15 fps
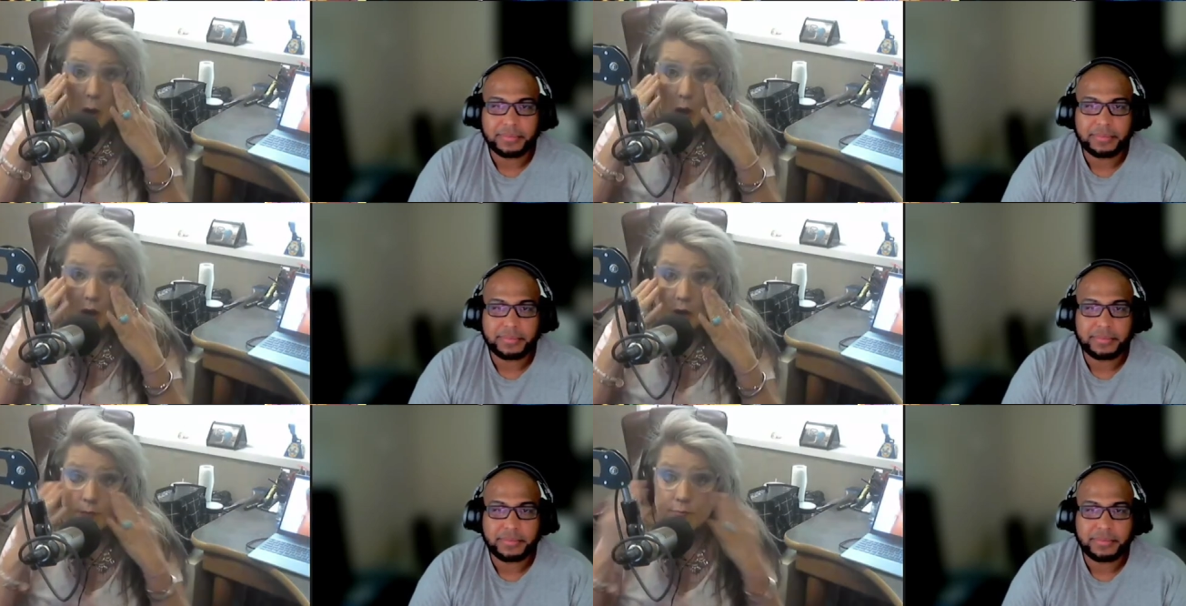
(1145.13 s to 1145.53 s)

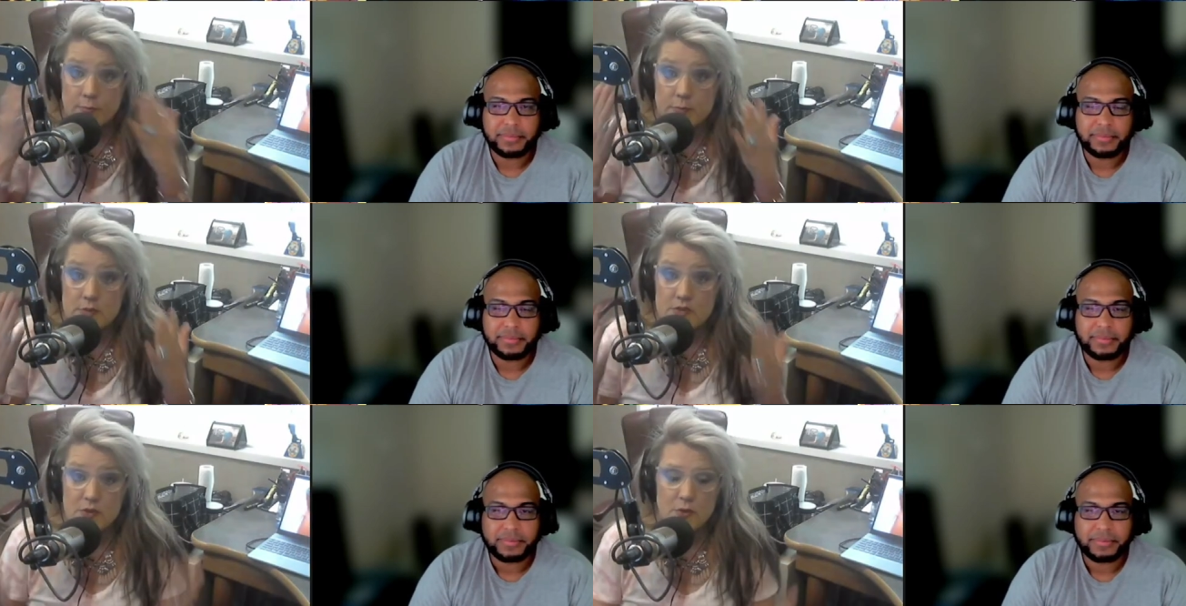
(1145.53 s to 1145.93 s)
Speaker 1: Um,
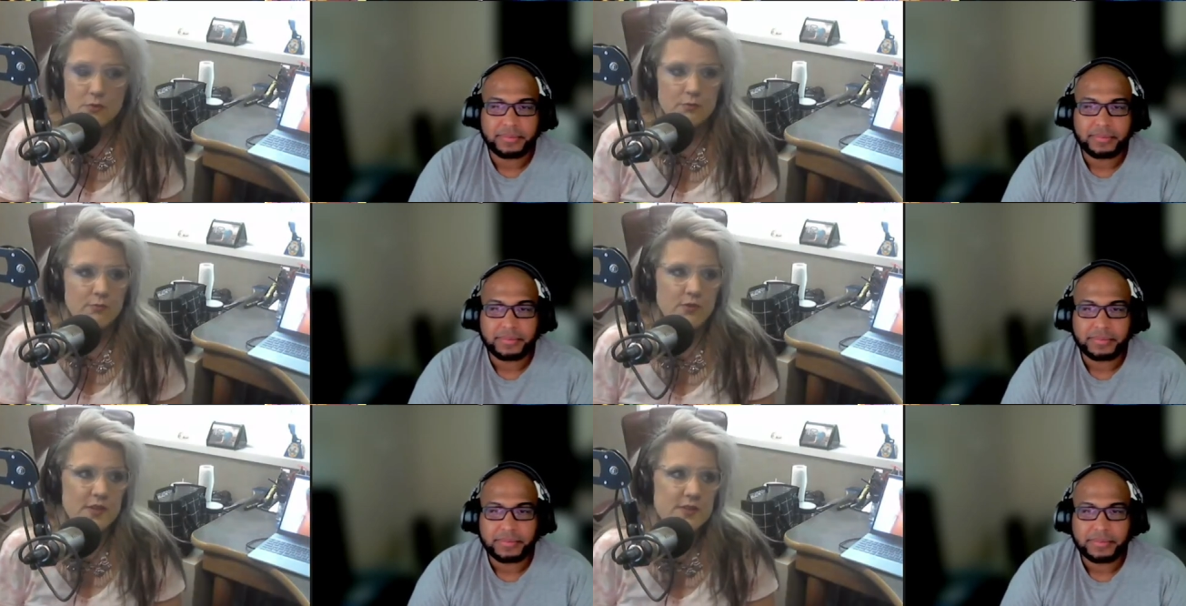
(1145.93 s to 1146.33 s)
so
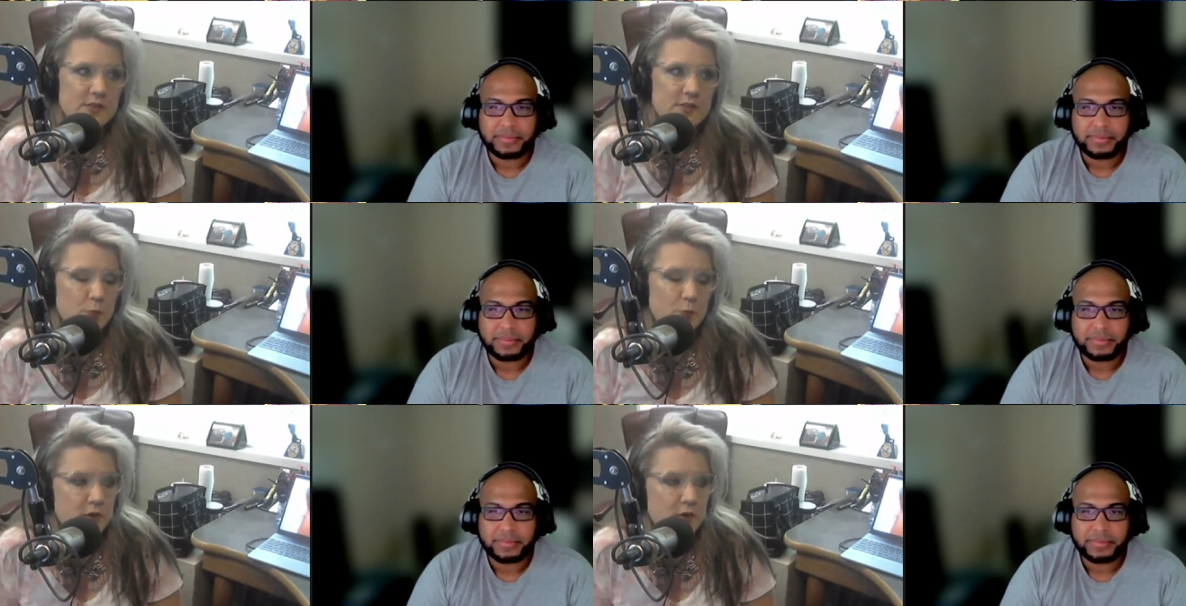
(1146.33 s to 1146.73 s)
Vince
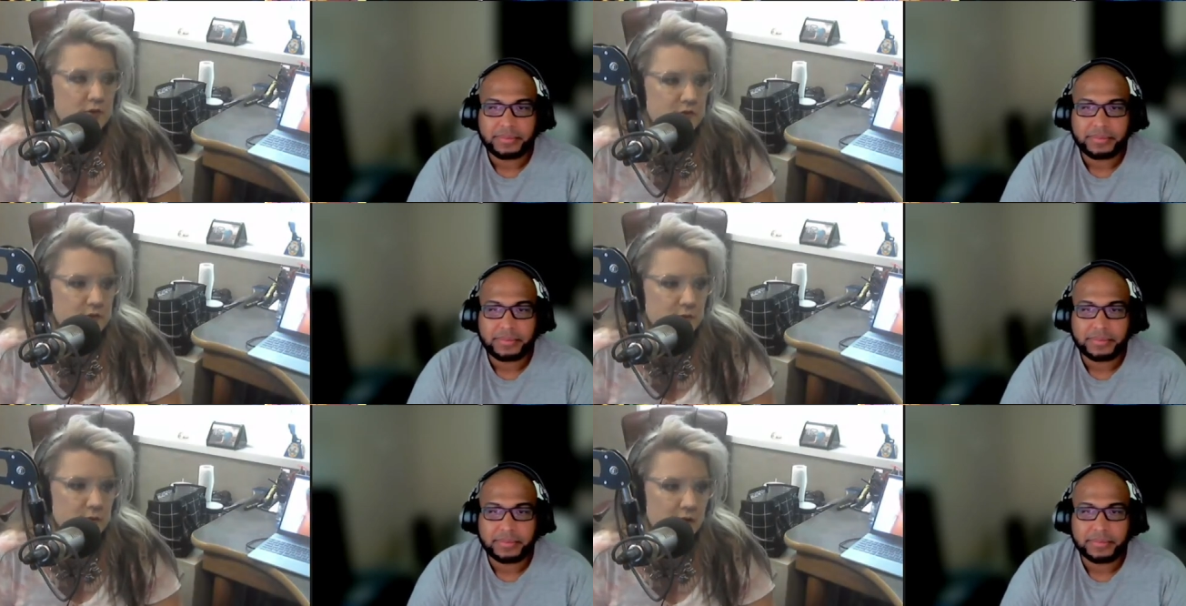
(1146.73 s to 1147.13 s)

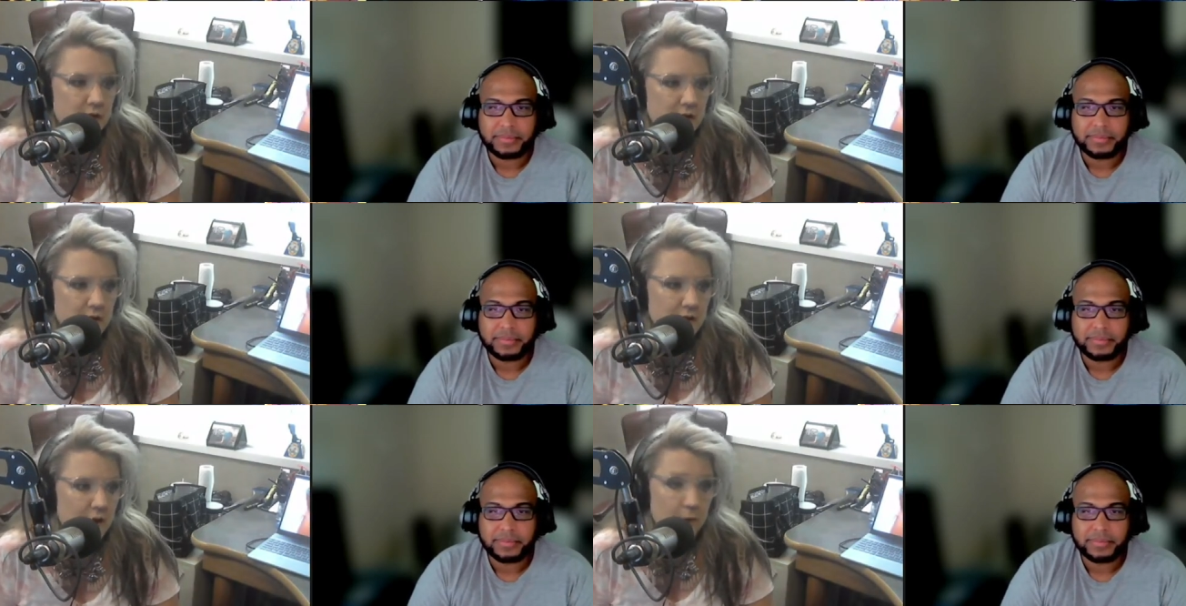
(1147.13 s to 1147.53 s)
was,
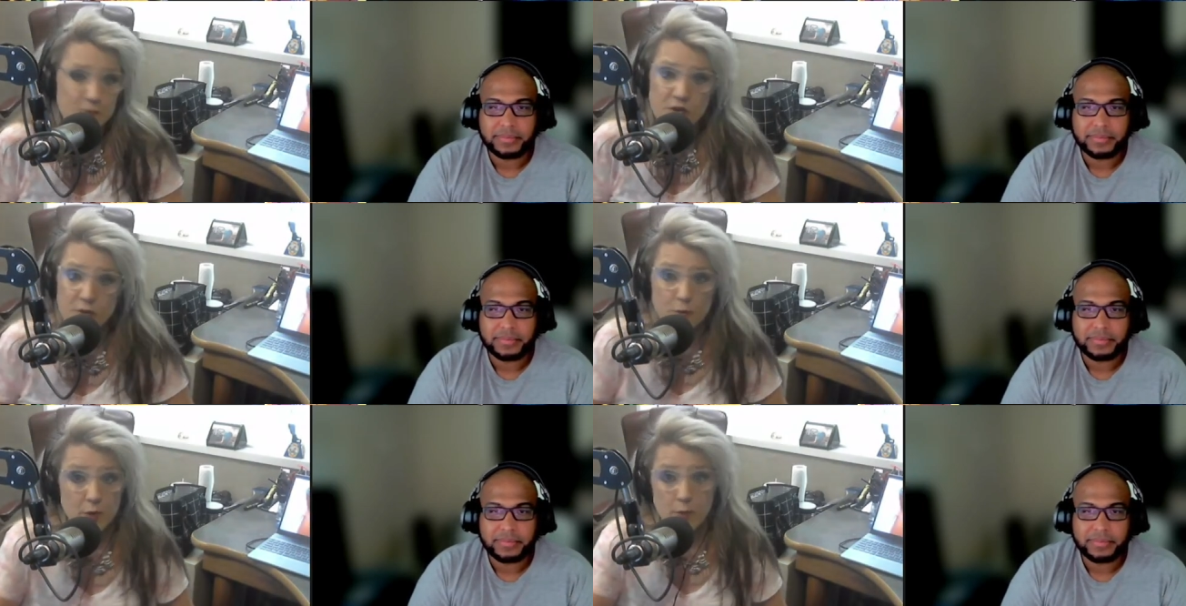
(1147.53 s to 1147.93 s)
uh, I was
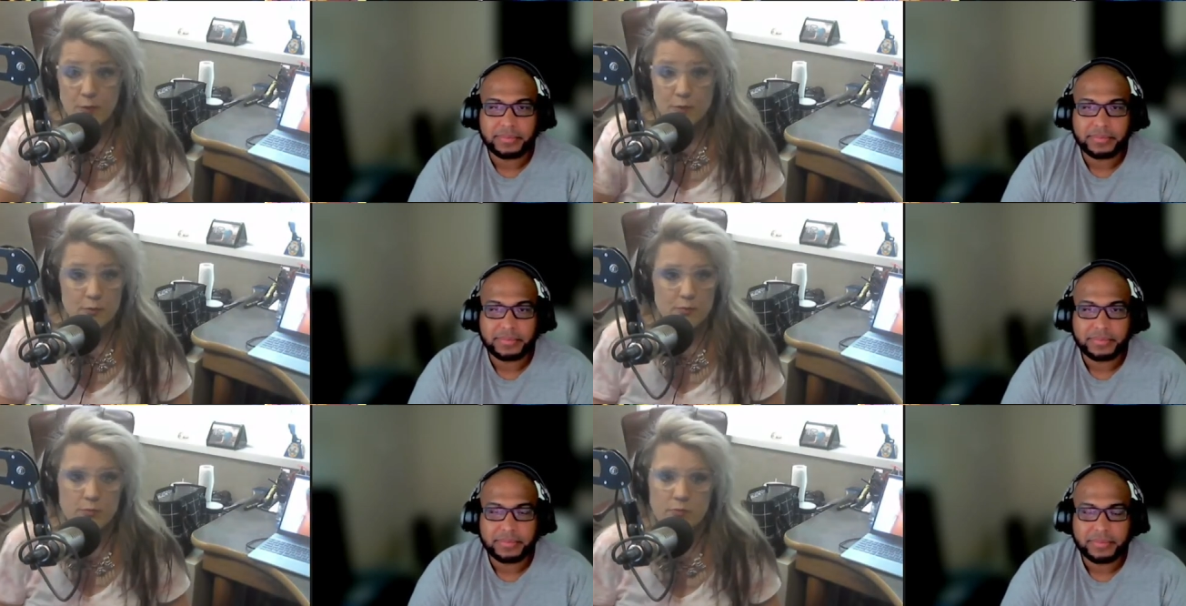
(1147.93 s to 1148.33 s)
on the road
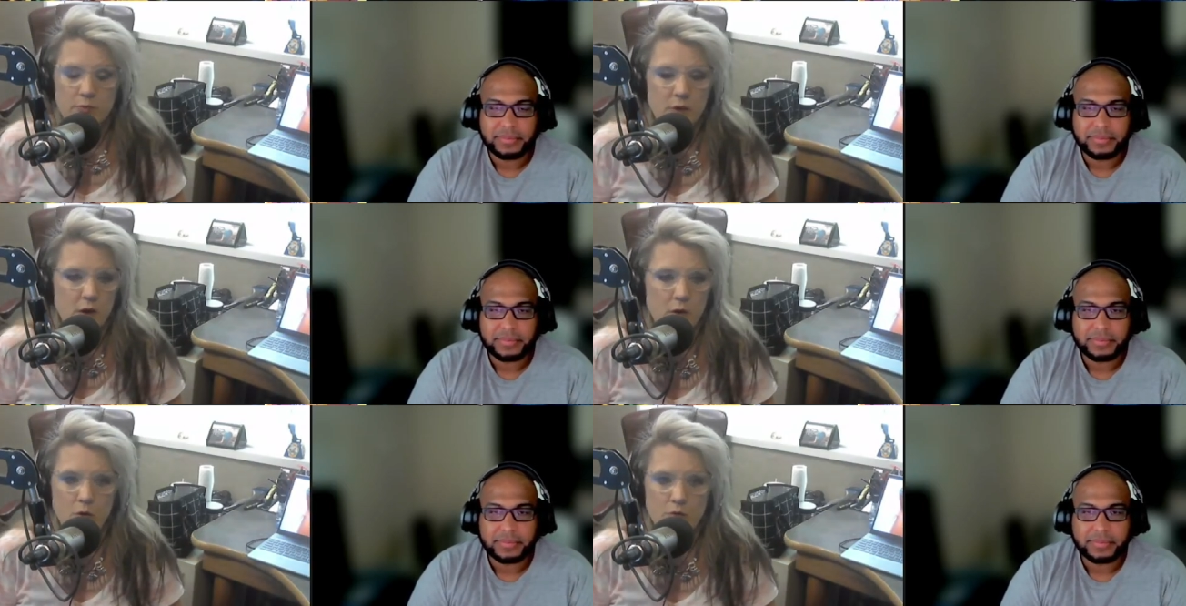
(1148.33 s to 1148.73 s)
with
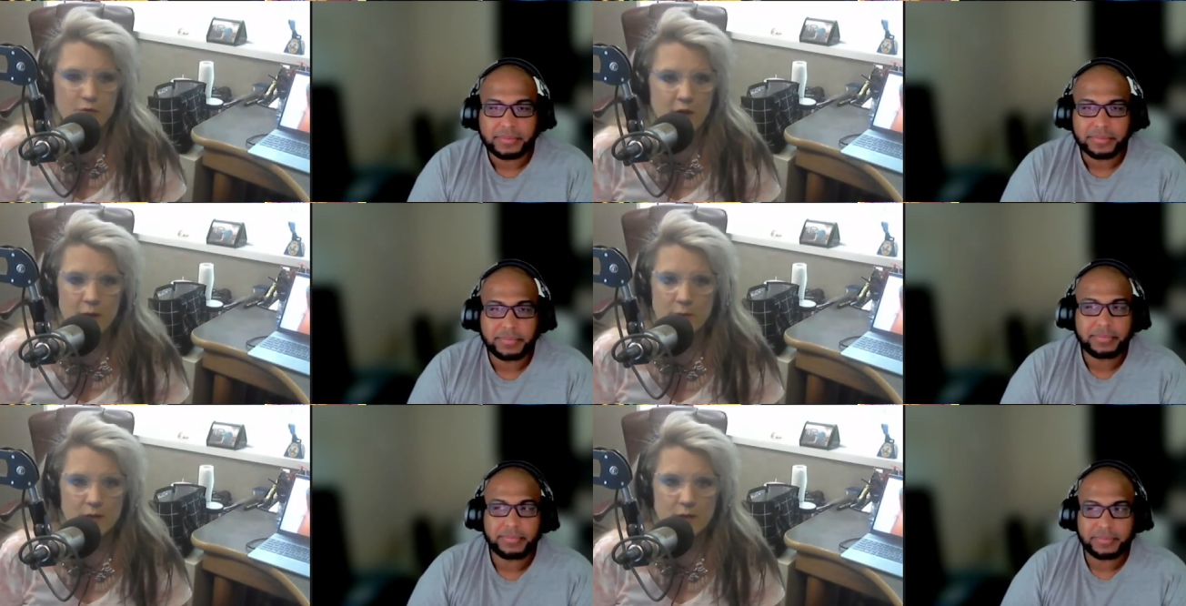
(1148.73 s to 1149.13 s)
a whole
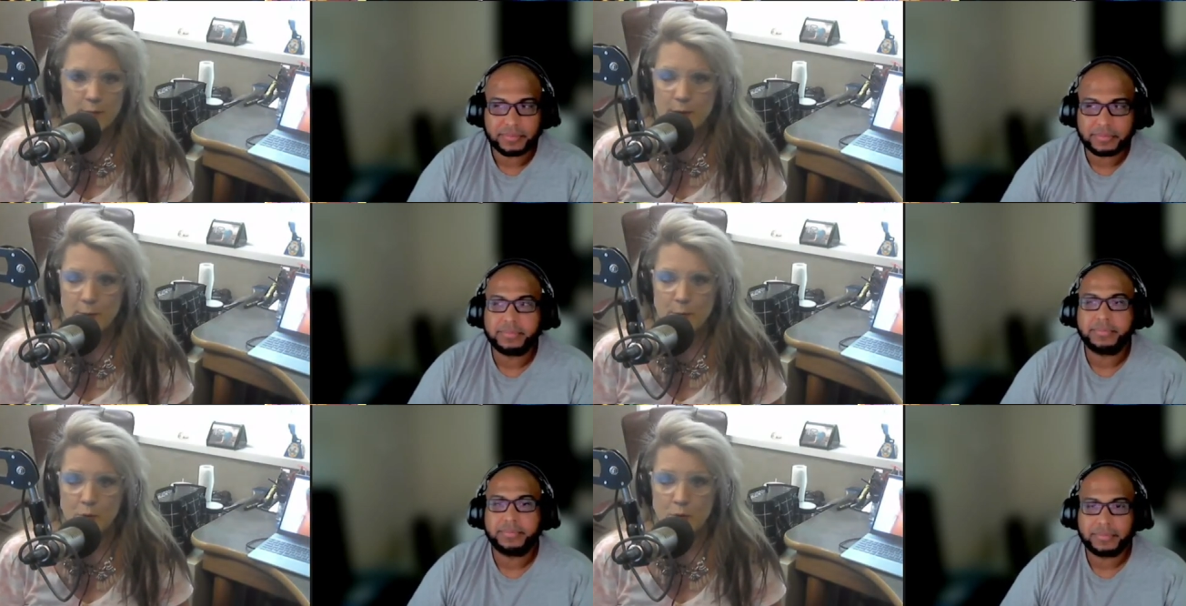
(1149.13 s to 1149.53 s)
family of
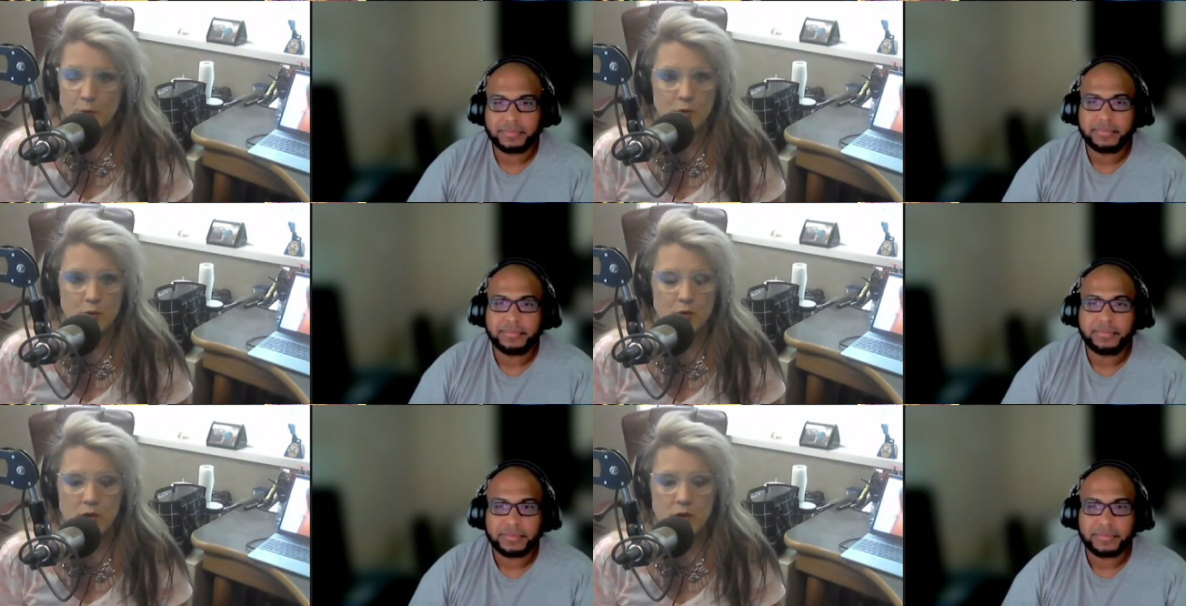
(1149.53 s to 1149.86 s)
people,